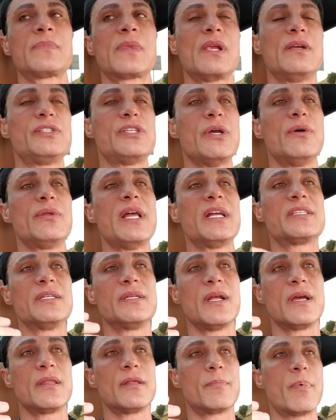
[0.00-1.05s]
So that's
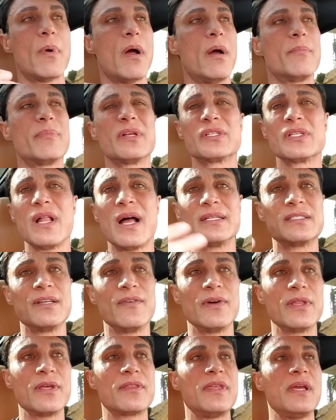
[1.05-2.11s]
another problem. There's lots of
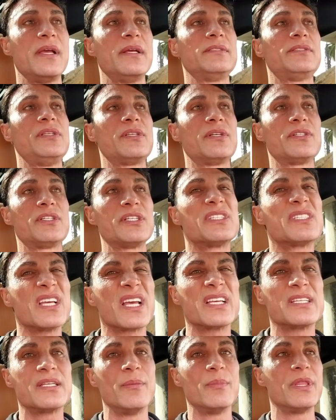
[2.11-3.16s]
other things. These are just
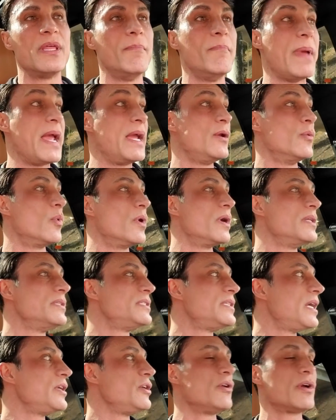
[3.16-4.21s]
like some of the main ones
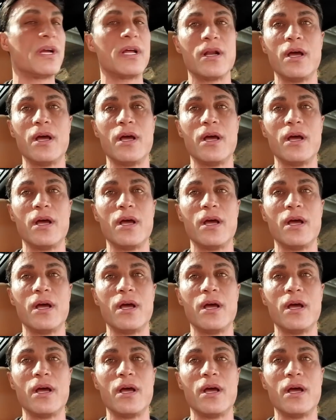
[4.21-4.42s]
that you're going to